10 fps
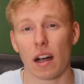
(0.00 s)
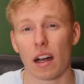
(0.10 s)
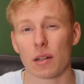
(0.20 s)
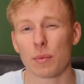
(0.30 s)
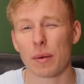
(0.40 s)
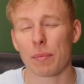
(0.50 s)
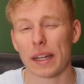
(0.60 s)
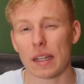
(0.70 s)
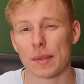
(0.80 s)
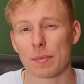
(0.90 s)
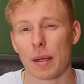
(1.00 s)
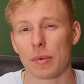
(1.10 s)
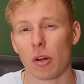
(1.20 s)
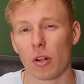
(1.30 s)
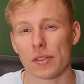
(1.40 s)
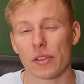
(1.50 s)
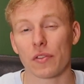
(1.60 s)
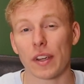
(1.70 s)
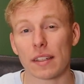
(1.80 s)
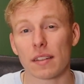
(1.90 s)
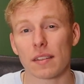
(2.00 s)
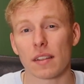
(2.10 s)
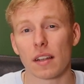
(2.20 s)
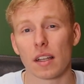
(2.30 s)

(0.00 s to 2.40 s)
are my backups maybe also affected?